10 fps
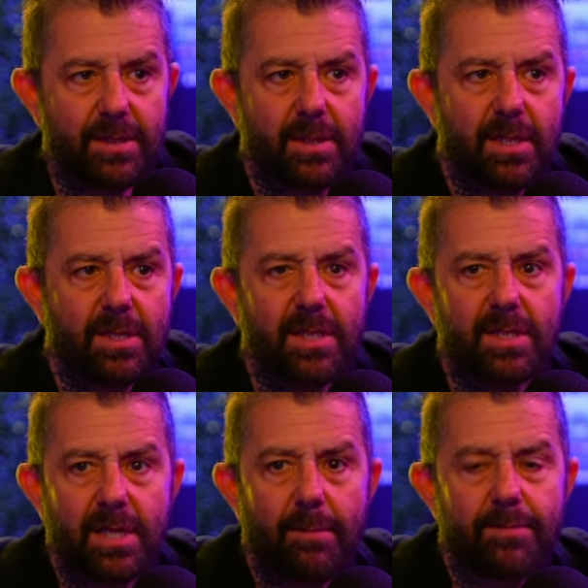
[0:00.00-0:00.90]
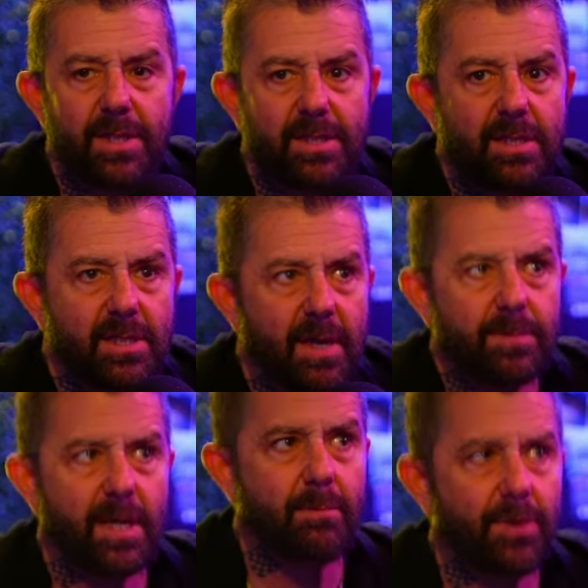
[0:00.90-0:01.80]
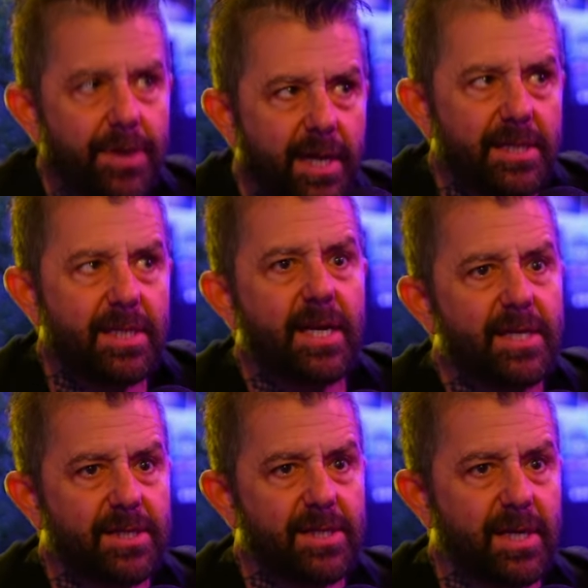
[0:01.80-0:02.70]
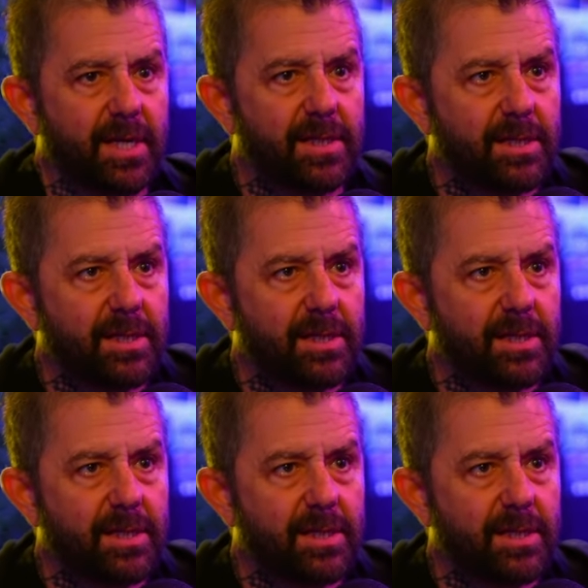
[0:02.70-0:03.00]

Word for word: Okay, this is September 1986.